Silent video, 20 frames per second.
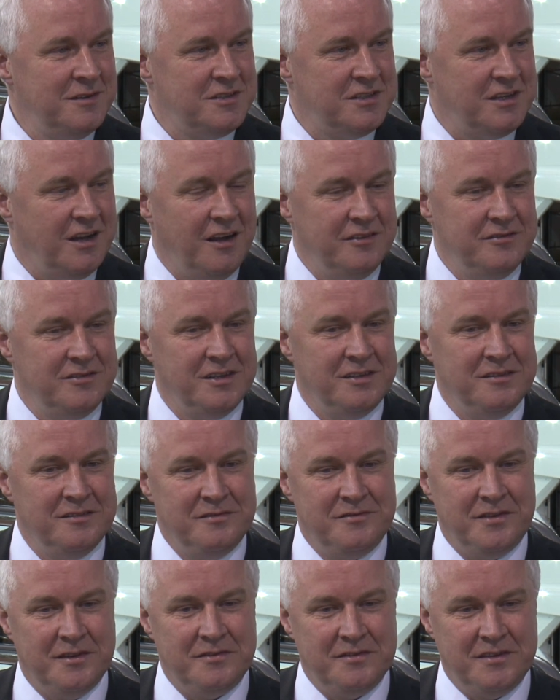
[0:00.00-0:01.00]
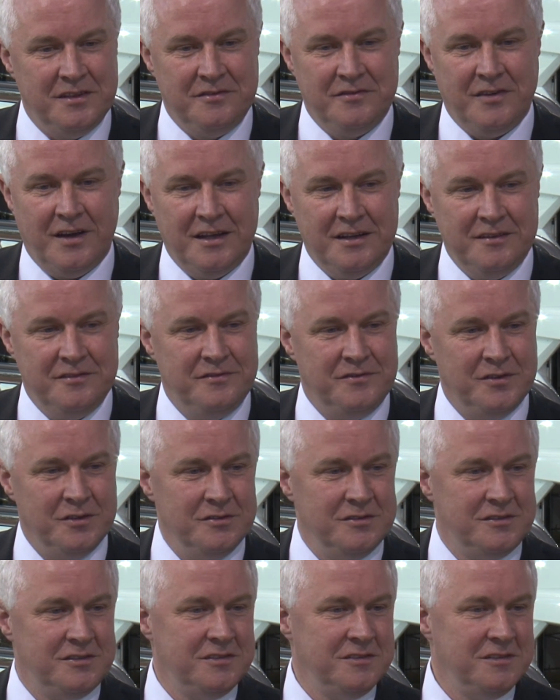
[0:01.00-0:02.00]
It's a
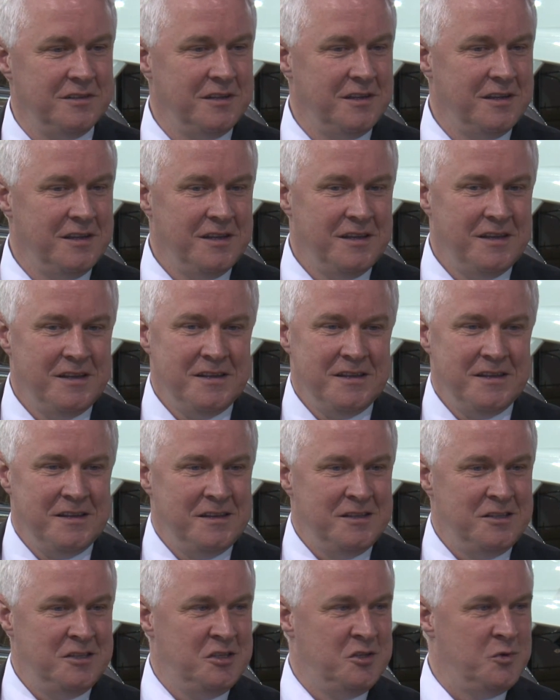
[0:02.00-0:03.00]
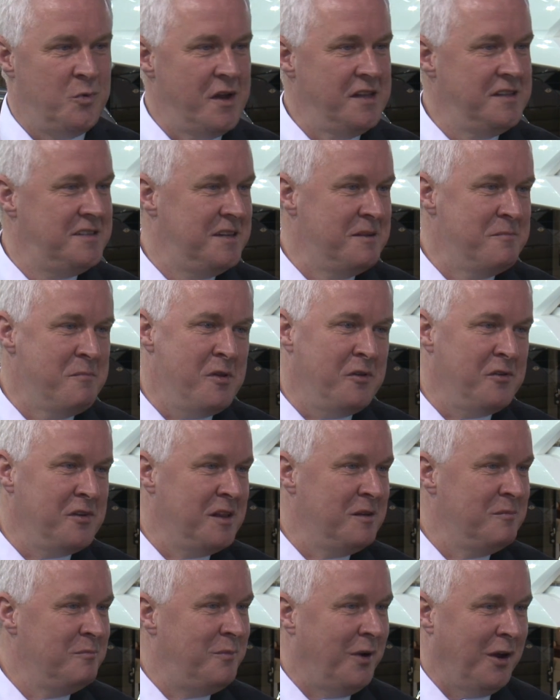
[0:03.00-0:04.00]
155-foot, £20
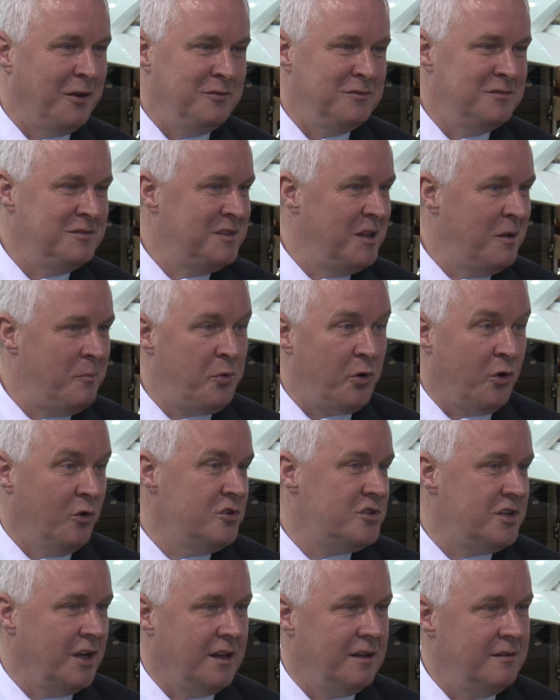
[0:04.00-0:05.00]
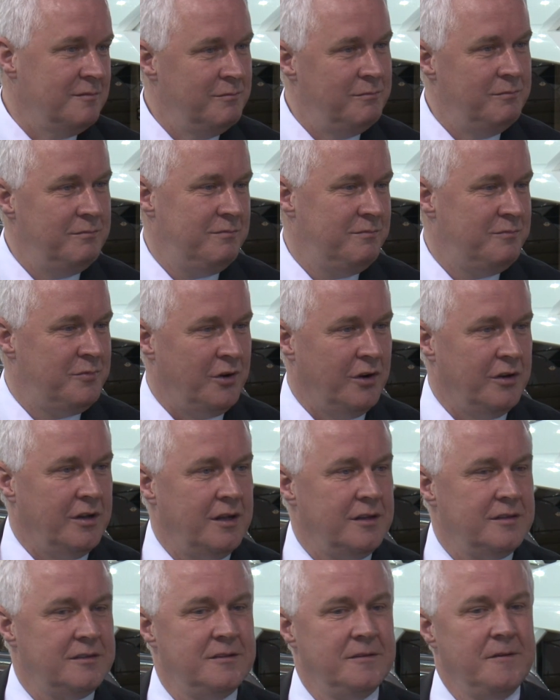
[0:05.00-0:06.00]
million approaching
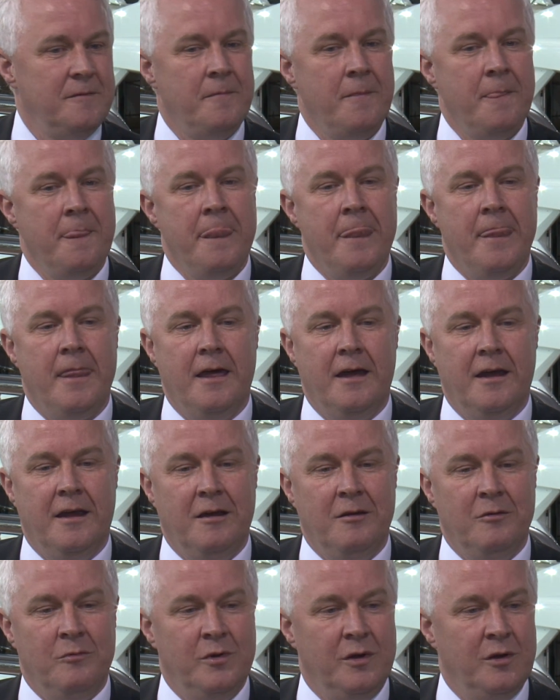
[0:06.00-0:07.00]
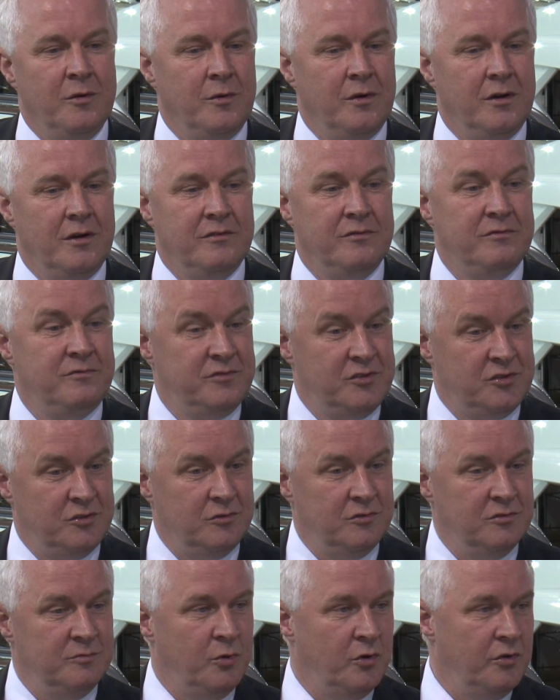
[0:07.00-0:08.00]
product, where we're
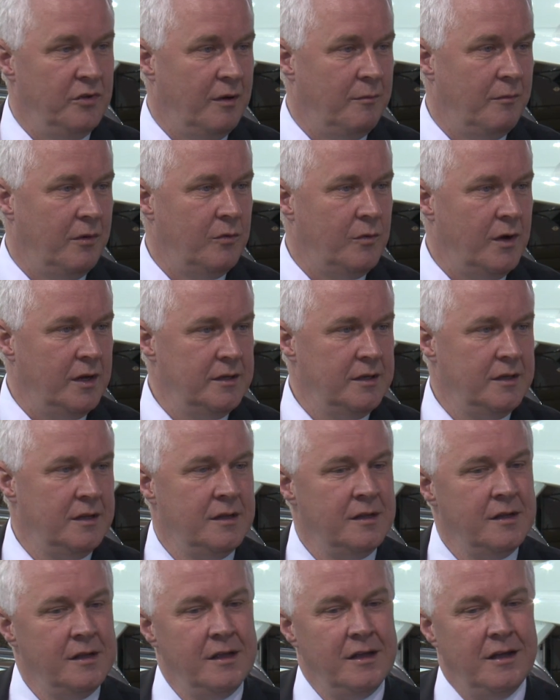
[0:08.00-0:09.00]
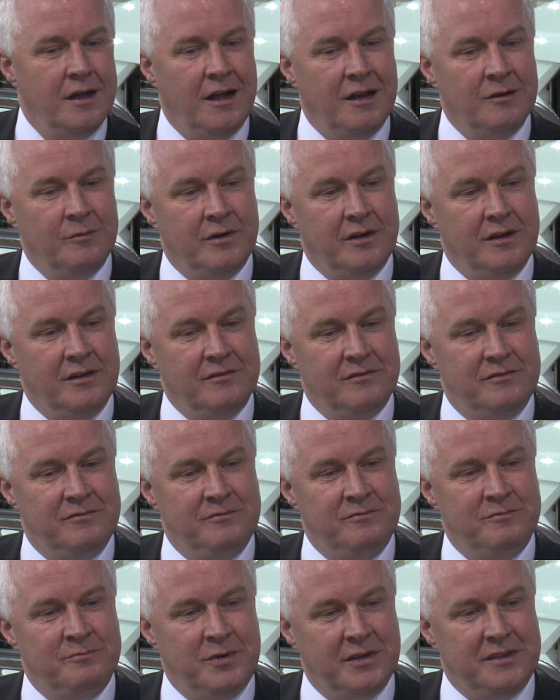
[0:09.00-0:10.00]
sold boat number one, and we're in
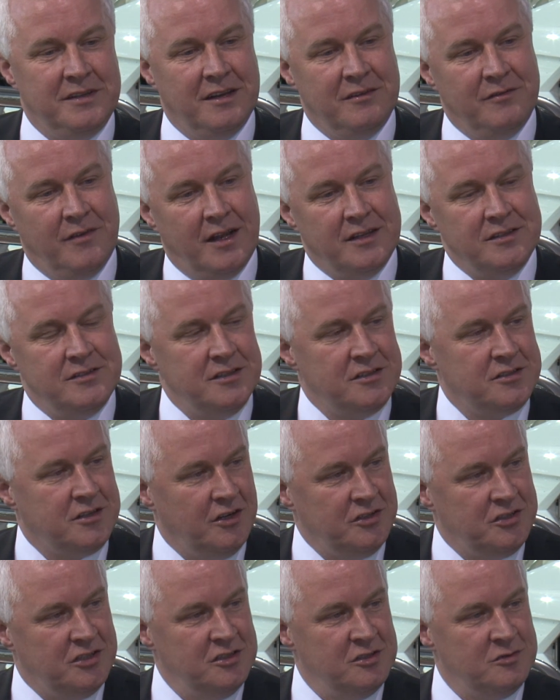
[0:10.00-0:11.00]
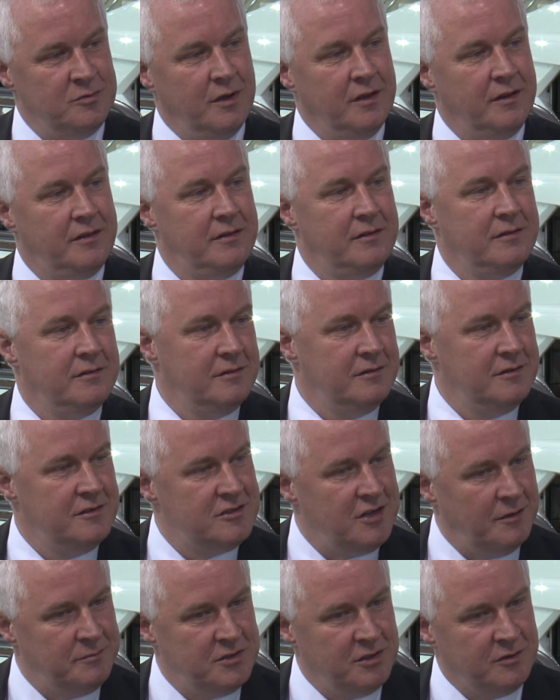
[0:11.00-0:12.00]
pretty advanced discussions with
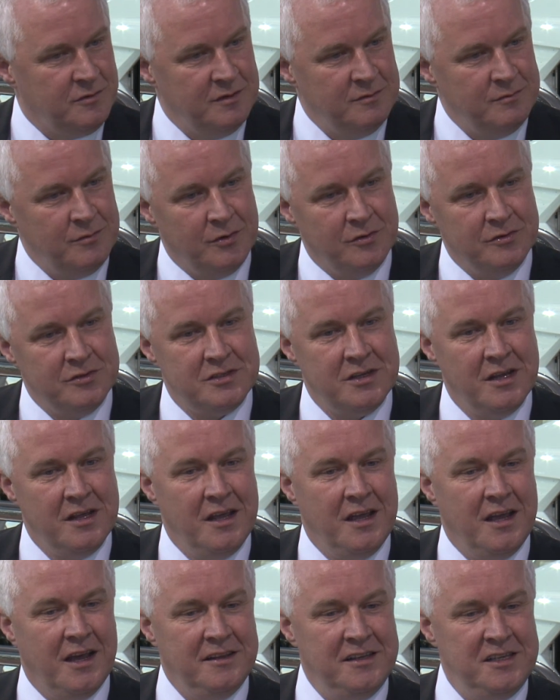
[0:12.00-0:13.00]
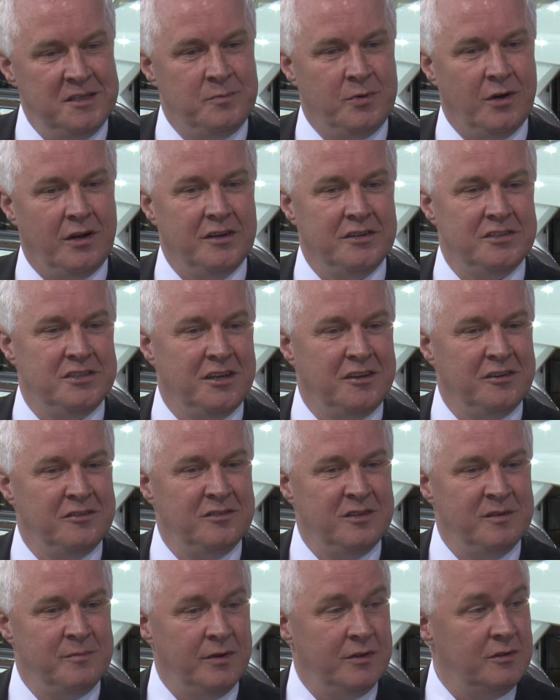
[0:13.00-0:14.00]
subsequent boats. And these products, you can
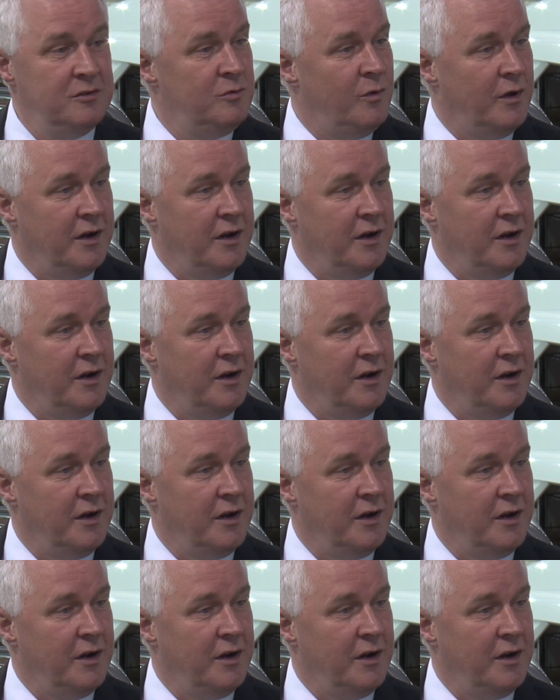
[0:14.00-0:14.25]
only build